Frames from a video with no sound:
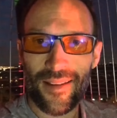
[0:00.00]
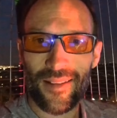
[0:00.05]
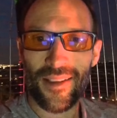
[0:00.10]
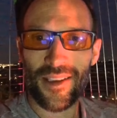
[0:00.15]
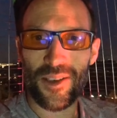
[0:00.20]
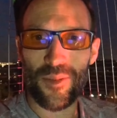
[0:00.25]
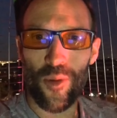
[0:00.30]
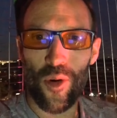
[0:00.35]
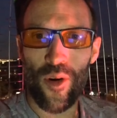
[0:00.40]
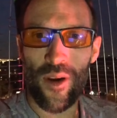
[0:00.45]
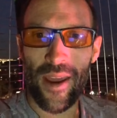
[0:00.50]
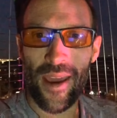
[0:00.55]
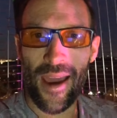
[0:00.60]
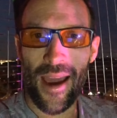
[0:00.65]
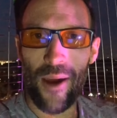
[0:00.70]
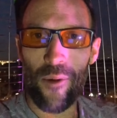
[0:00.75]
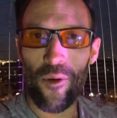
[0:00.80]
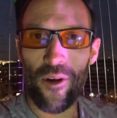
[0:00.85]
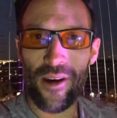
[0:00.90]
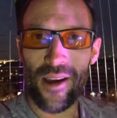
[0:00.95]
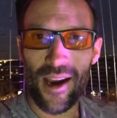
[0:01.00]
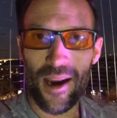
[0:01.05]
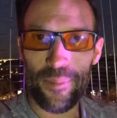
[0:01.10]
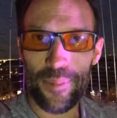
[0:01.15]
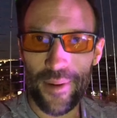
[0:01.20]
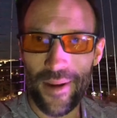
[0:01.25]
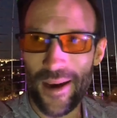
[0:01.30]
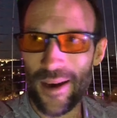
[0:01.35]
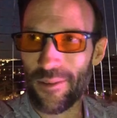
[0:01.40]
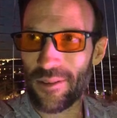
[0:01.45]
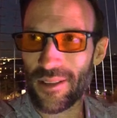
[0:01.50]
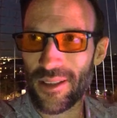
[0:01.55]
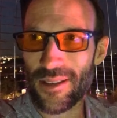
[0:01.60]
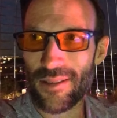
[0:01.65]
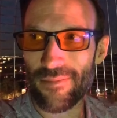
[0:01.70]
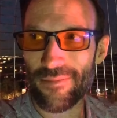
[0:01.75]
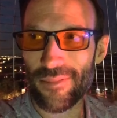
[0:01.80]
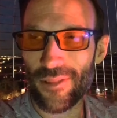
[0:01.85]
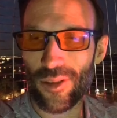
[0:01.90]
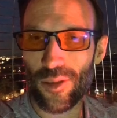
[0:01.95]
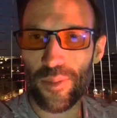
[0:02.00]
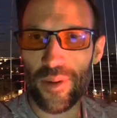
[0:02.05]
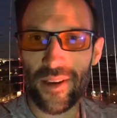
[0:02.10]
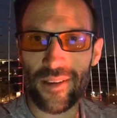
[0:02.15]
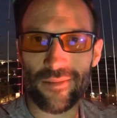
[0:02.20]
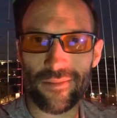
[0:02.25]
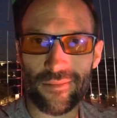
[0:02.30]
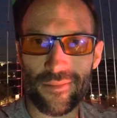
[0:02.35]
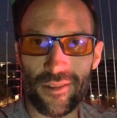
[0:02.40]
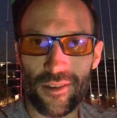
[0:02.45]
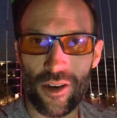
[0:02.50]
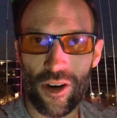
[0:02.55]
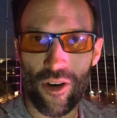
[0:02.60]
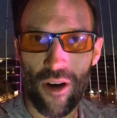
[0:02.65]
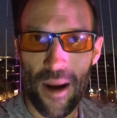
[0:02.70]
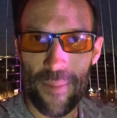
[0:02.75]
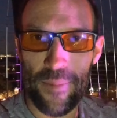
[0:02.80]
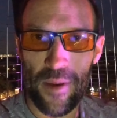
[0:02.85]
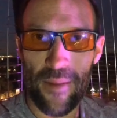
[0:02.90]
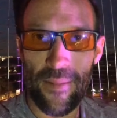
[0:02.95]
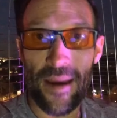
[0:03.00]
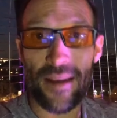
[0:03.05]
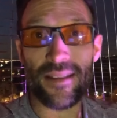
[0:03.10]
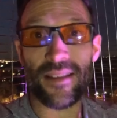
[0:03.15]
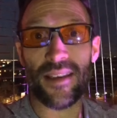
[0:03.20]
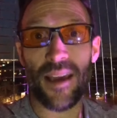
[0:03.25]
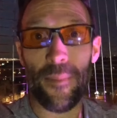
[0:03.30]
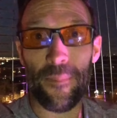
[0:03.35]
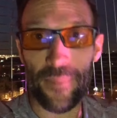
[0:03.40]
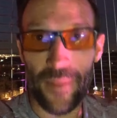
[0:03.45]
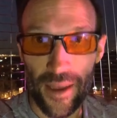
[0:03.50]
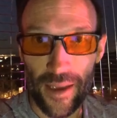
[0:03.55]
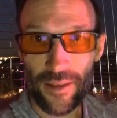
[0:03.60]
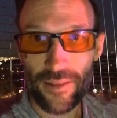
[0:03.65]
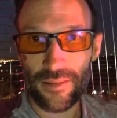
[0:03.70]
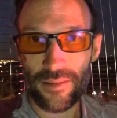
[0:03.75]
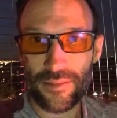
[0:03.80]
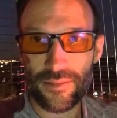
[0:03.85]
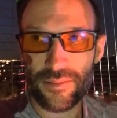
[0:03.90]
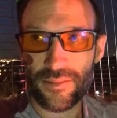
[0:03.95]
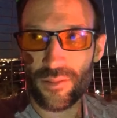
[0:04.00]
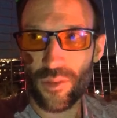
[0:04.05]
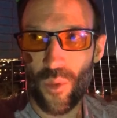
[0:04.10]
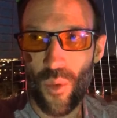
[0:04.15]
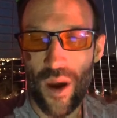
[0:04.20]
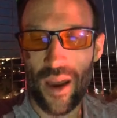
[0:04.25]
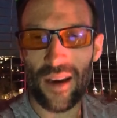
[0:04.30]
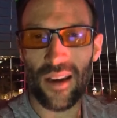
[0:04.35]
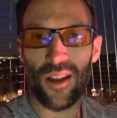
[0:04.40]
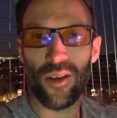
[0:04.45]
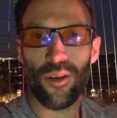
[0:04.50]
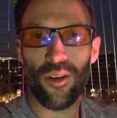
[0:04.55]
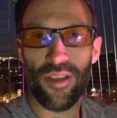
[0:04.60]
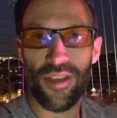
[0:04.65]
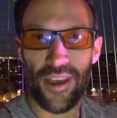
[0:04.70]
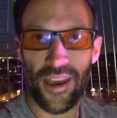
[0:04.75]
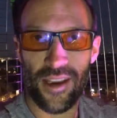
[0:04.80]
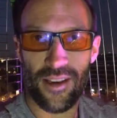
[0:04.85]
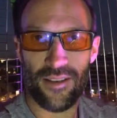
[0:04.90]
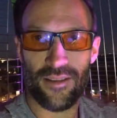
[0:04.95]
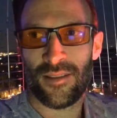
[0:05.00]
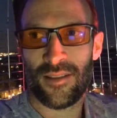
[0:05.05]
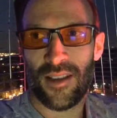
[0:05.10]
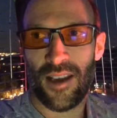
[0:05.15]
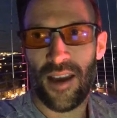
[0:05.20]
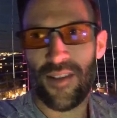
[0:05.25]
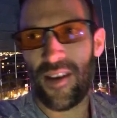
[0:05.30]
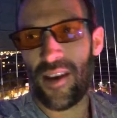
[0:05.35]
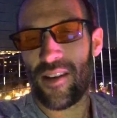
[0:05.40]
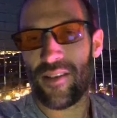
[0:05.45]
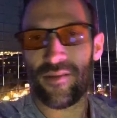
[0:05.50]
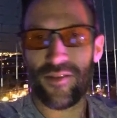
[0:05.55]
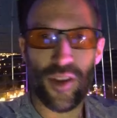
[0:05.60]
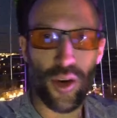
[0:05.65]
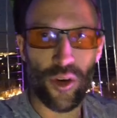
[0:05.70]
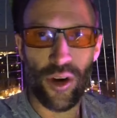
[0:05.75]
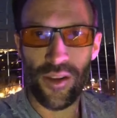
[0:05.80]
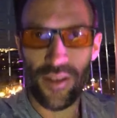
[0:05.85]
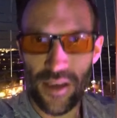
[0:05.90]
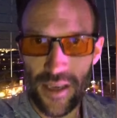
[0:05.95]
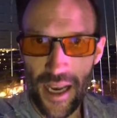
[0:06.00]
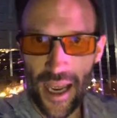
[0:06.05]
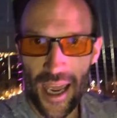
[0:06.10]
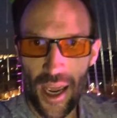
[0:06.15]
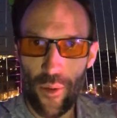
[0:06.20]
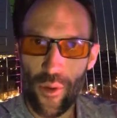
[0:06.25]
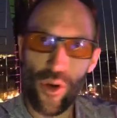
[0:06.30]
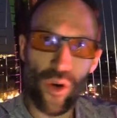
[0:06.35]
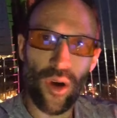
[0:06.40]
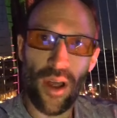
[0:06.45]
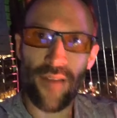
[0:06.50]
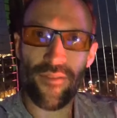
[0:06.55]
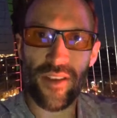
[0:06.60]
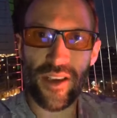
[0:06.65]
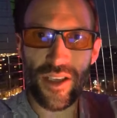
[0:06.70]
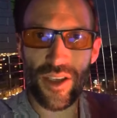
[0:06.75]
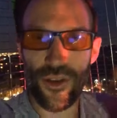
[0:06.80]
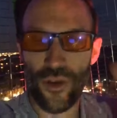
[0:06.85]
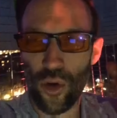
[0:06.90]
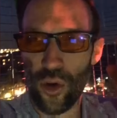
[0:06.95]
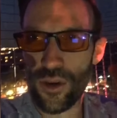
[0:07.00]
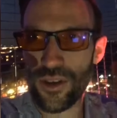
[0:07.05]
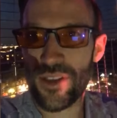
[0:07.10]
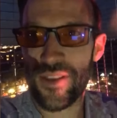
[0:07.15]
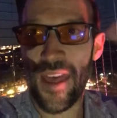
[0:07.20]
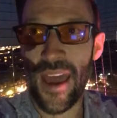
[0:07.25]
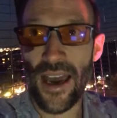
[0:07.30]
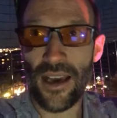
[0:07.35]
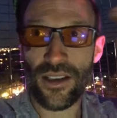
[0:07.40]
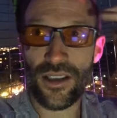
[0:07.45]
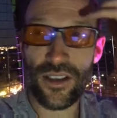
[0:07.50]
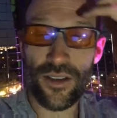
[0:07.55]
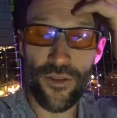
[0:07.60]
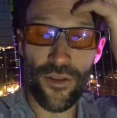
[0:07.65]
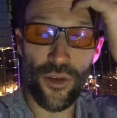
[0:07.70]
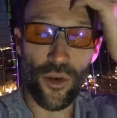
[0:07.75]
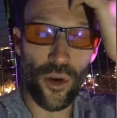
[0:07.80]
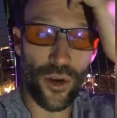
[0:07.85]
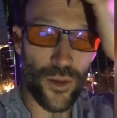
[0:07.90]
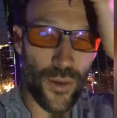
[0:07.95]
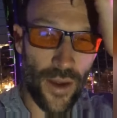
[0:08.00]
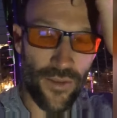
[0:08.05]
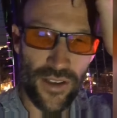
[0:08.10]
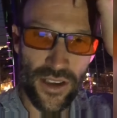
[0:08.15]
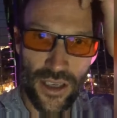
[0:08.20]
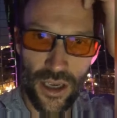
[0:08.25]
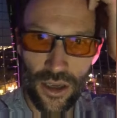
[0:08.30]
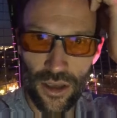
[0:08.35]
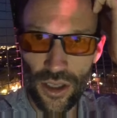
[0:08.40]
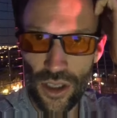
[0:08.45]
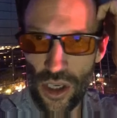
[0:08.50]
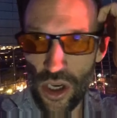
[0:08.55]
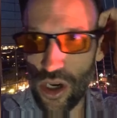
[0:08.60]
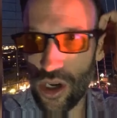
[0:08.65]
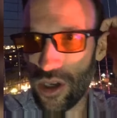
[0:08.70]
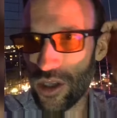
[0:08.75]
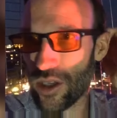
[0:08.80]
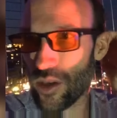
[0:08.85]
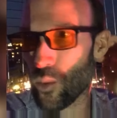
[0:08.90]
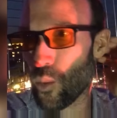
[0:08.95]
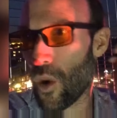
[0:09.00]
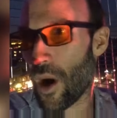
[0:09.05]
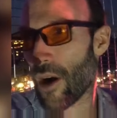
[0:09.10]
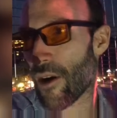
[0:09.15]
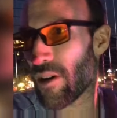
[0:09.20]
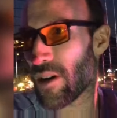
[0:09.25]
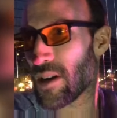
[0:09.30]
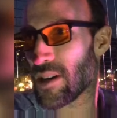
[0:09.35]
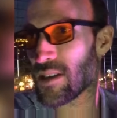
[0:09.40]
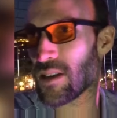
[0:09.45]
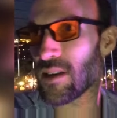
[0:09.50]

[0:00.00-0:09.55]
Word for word: This morning I woke up and I was a little bit crappy about something, one little thing. And then during the day we all have these thoughts, thousands of thoughts, we have these concerns and worries,